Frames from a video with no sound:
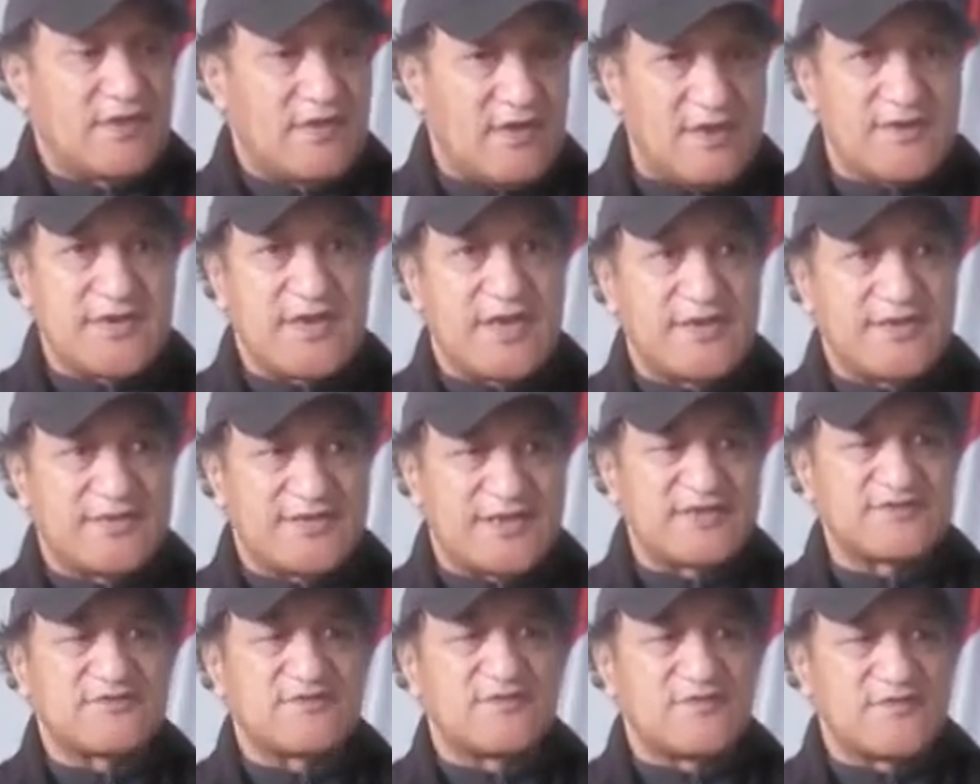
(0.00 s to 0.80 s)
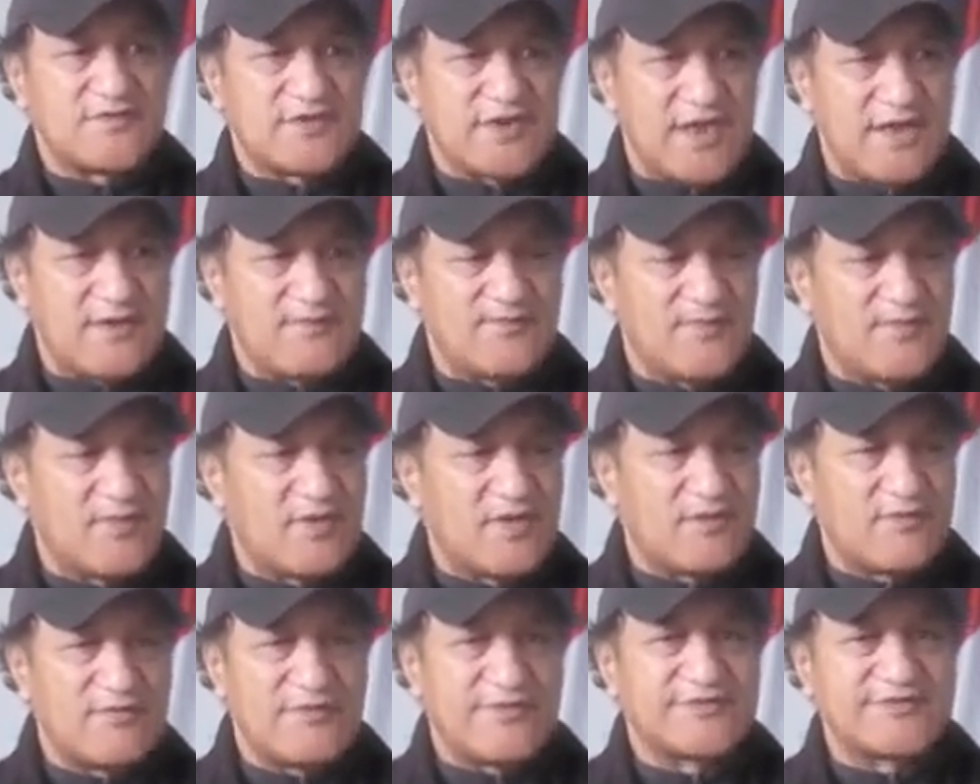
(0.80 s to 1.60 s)
Okay, that's all for now.
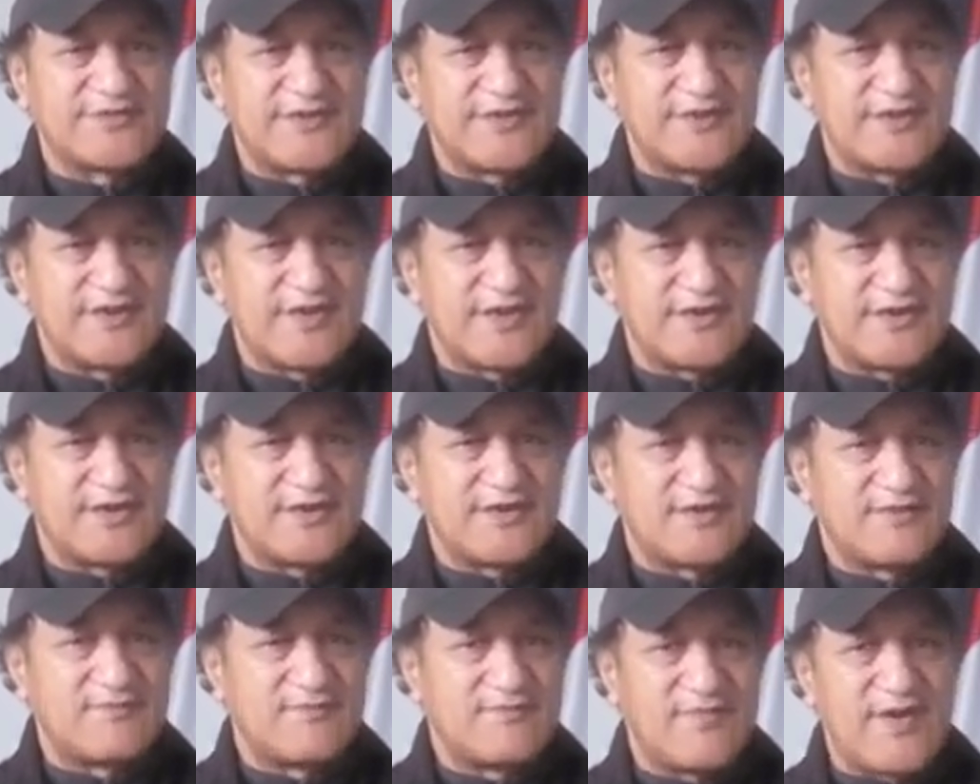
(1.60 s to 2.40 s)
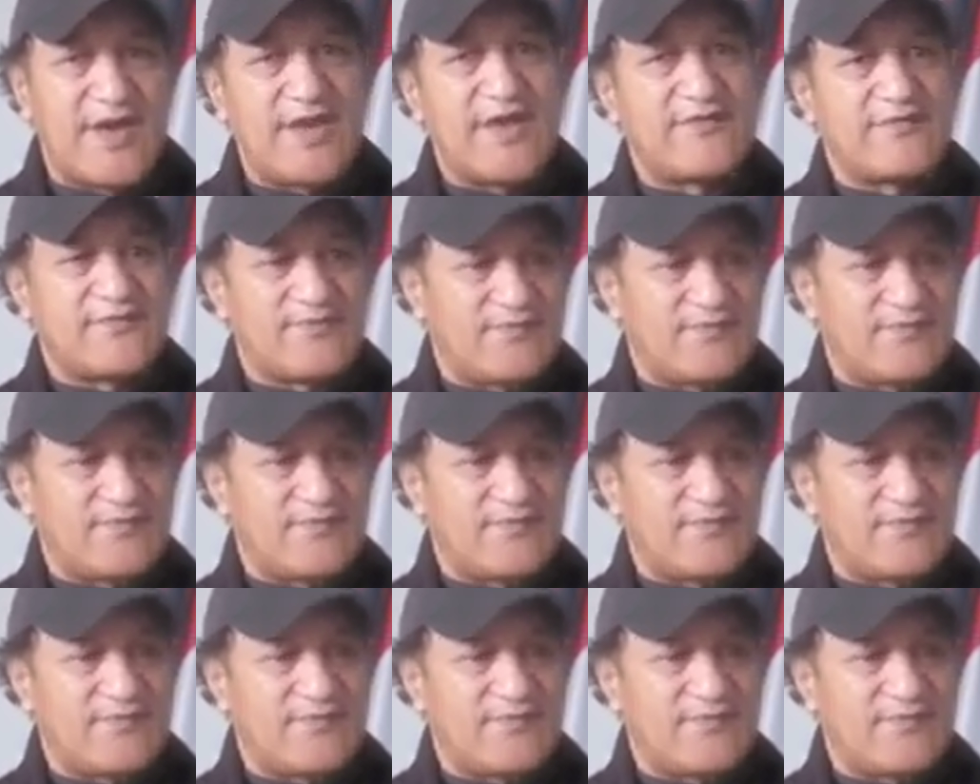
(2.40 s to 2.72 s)
We'll see you later. Bye.